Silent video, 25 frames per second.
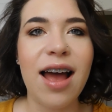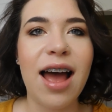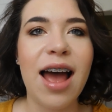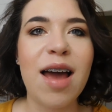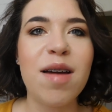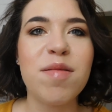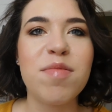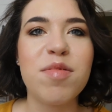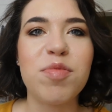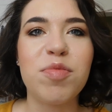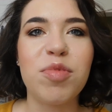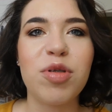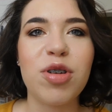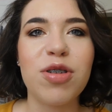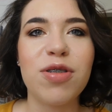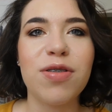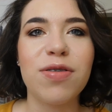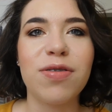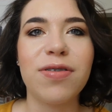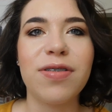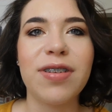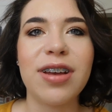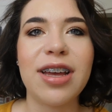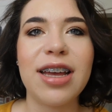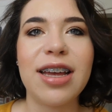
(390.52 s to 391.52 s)

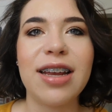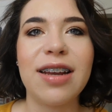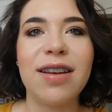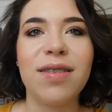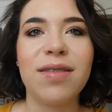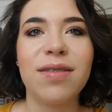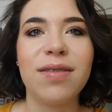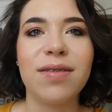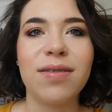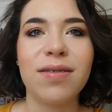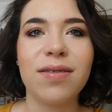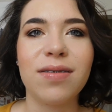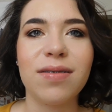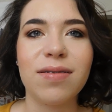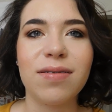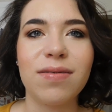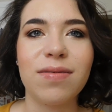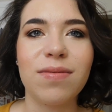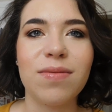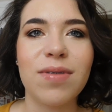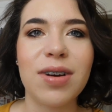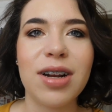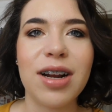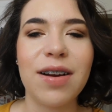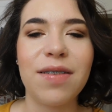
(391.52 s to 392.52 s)
Ibuprofen,
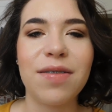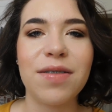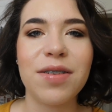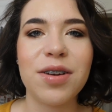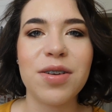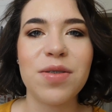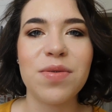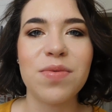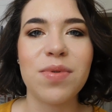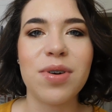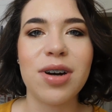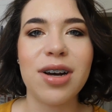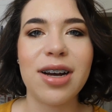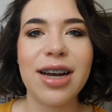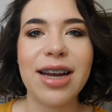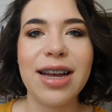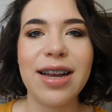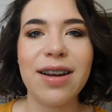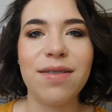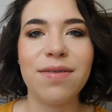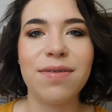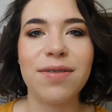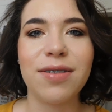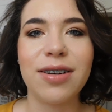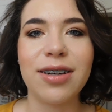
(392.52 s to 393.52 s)
whatever you want
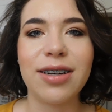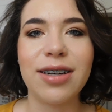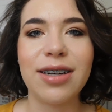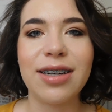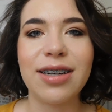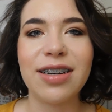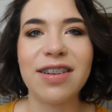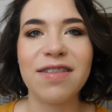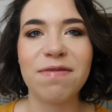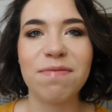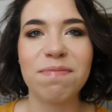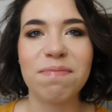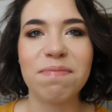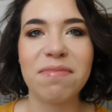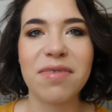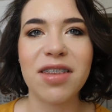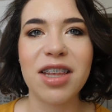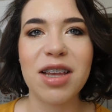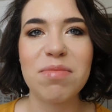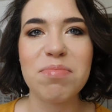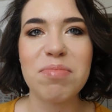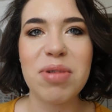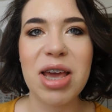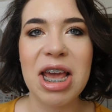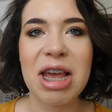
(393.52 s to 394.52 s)
for
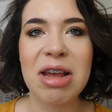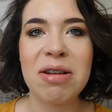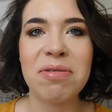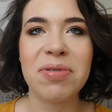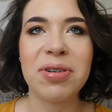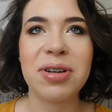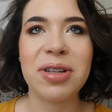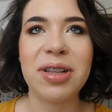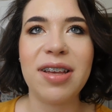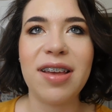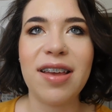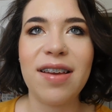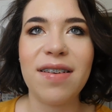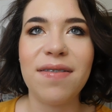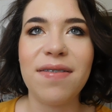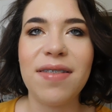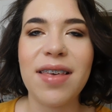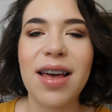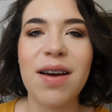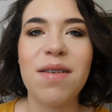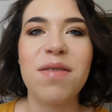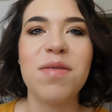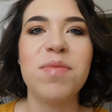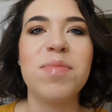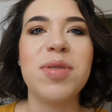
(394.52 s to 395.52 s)
pain relief,
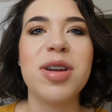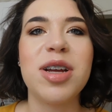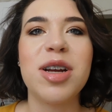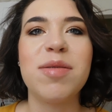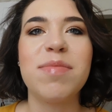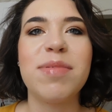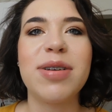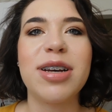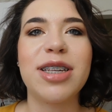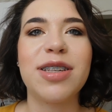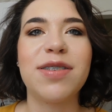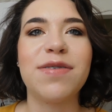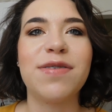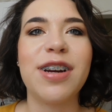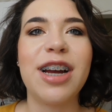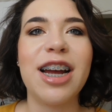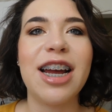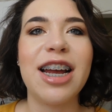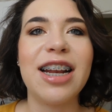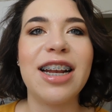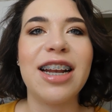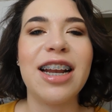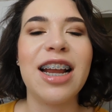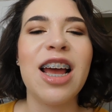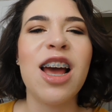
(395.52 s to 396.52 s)
that will be your best
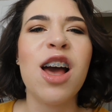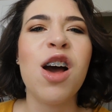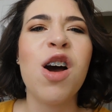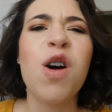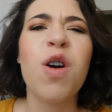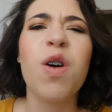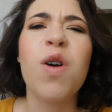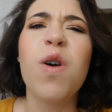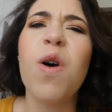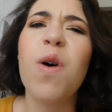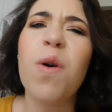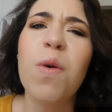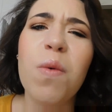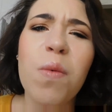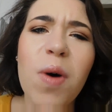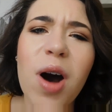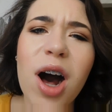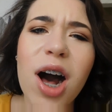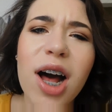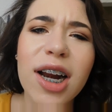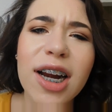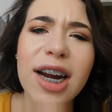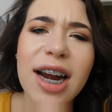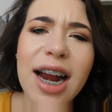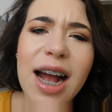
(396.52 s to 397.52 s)
friend. Cold
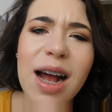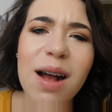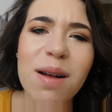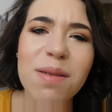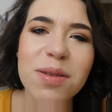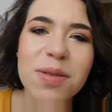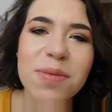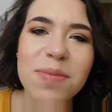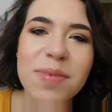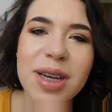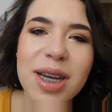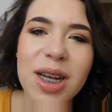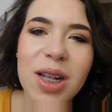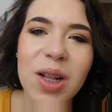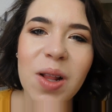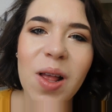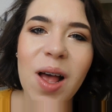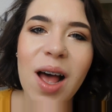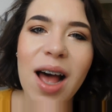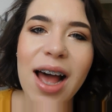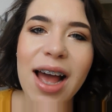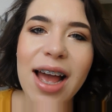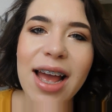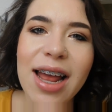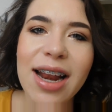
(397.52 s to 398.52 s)
water helped me a
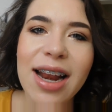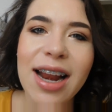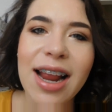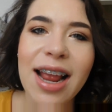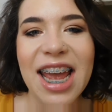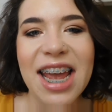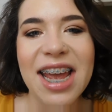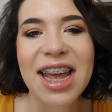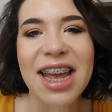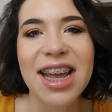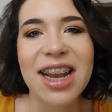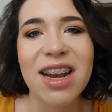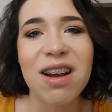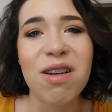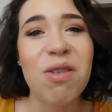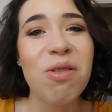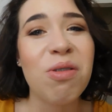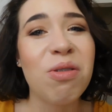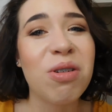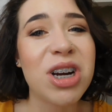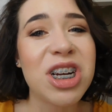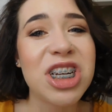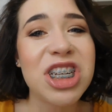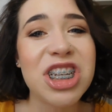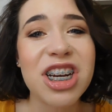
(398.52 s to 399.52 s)
lot, and
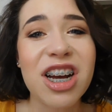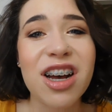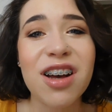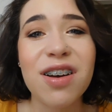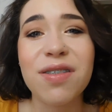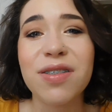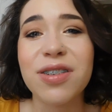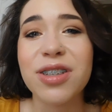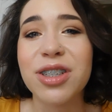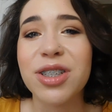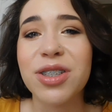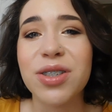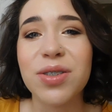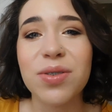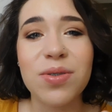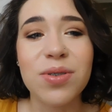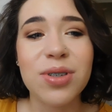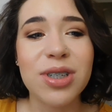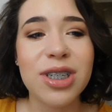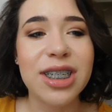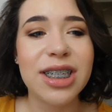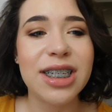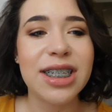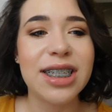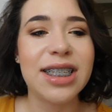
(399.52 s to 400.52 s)
Orajel for
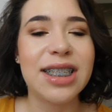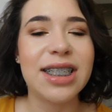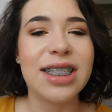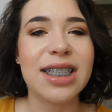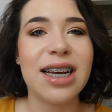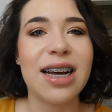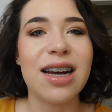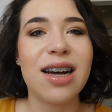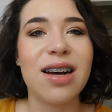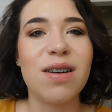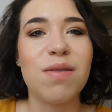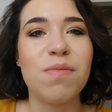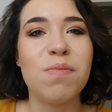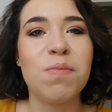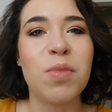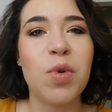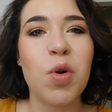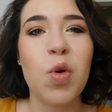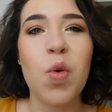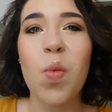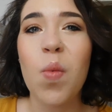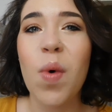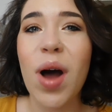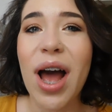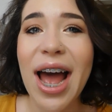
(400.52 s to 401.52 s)
sores. Um,
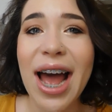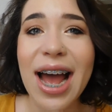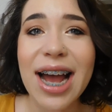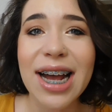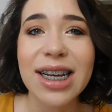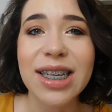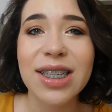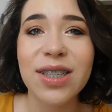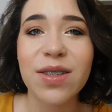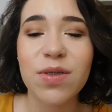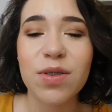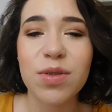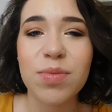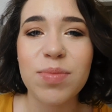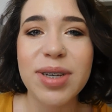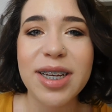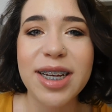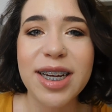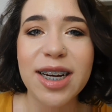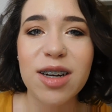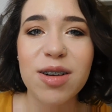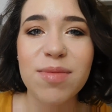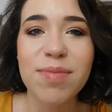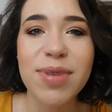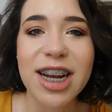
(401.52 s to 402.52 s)
wax will be
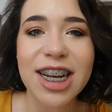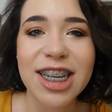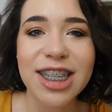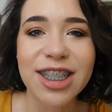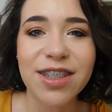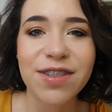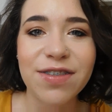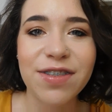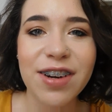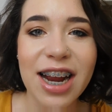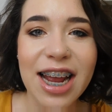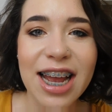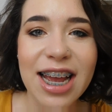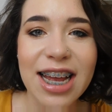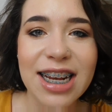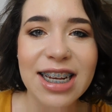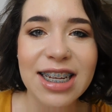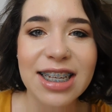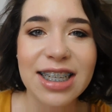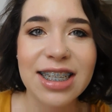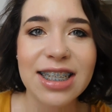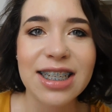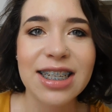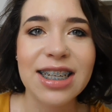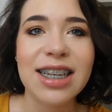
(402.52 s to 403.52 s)
your best
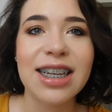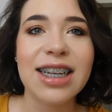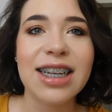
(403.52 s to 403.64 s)
friend,